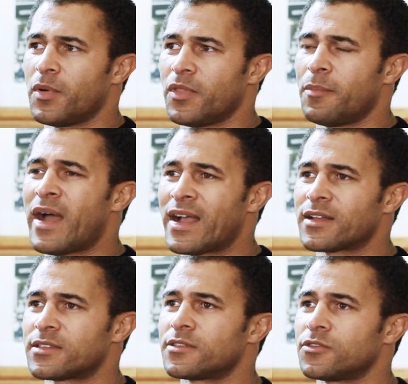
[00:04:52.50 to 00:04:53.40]
But the
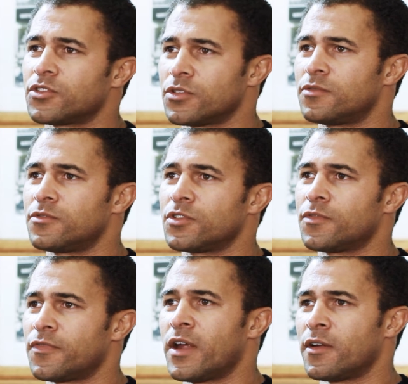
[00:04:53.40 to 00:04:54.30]
backs should
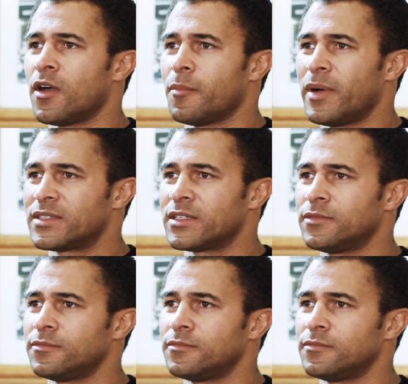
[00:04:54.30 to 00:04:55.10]
fare a lot better.